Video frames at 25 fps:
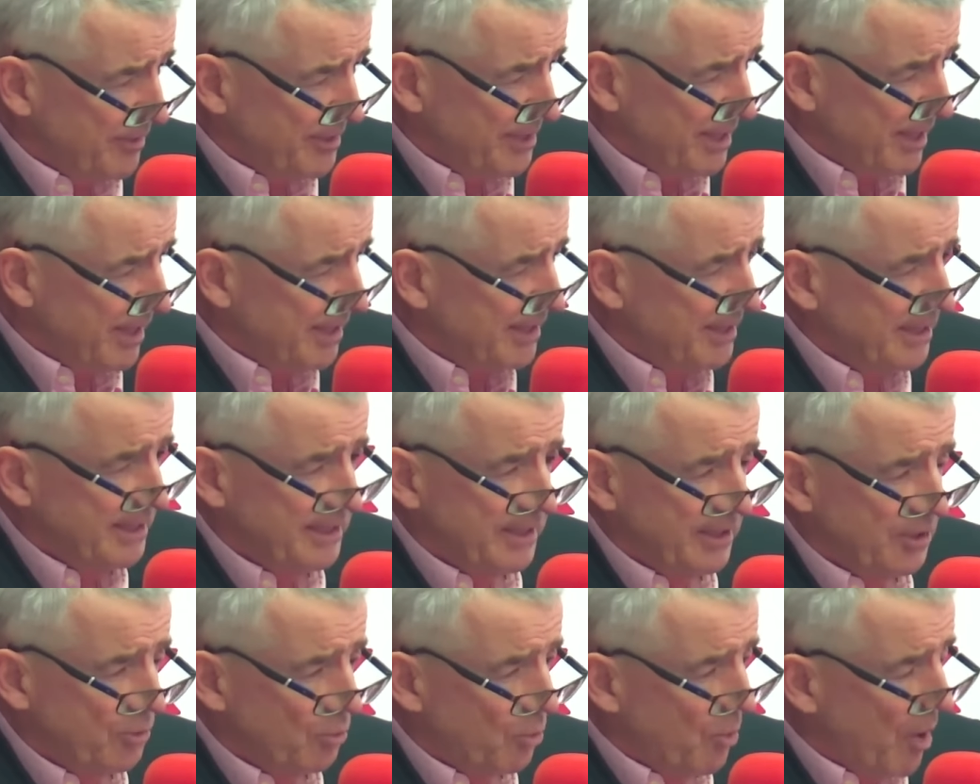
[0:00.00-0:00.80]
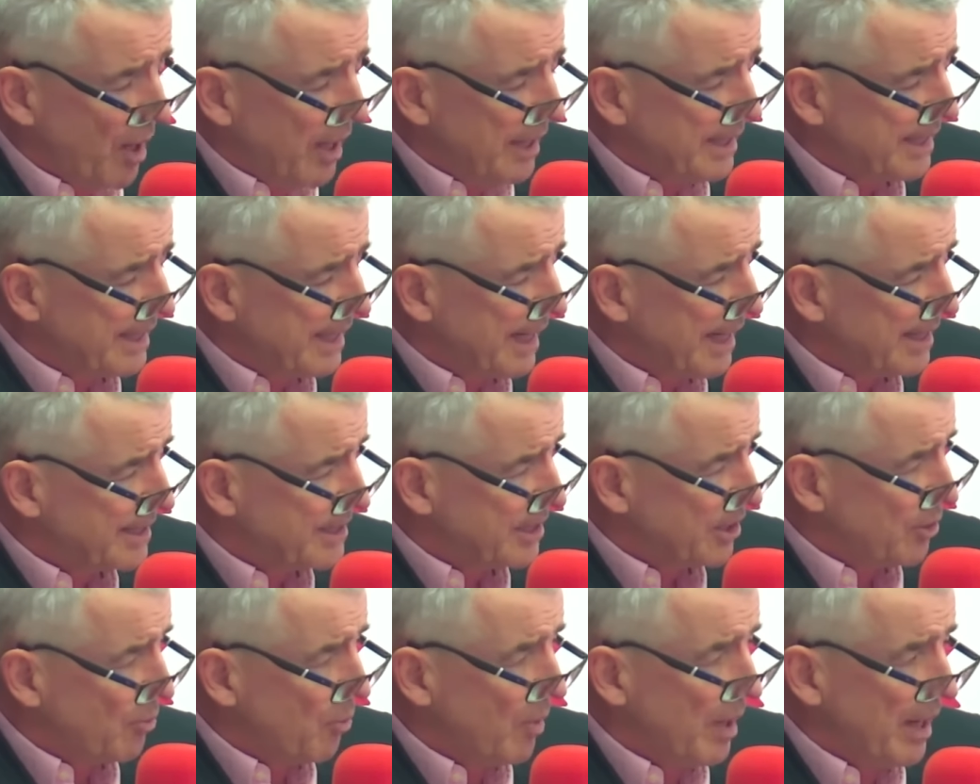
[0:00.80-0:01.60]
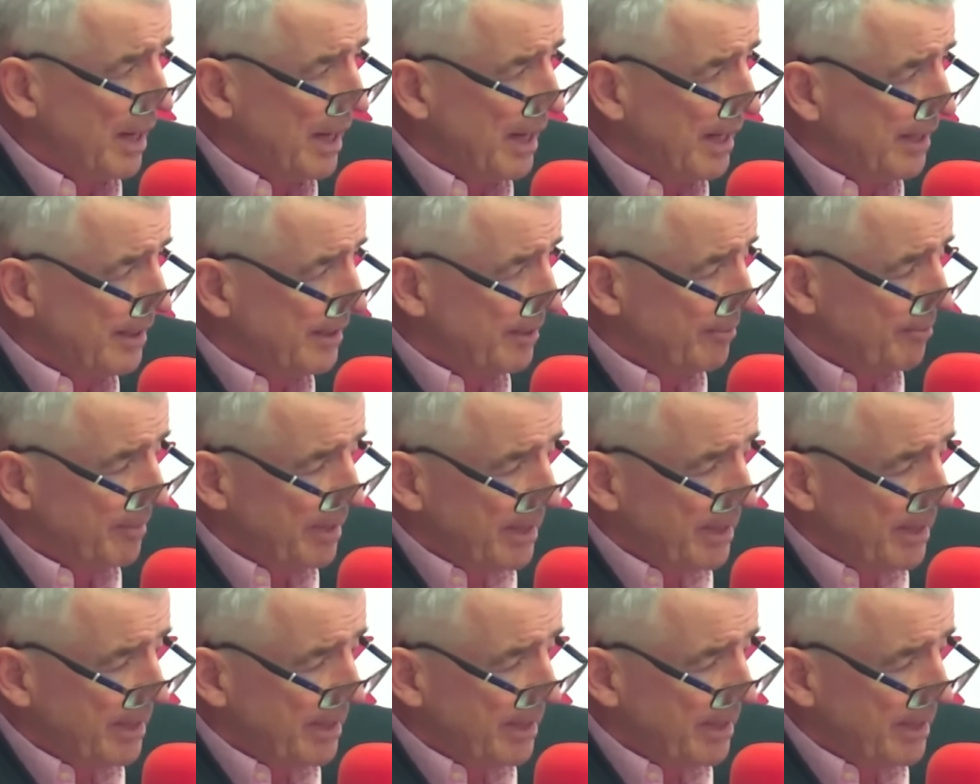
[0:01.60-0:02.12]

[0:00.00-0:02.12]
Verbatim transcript: facilities in the Wild Atlantic Way, the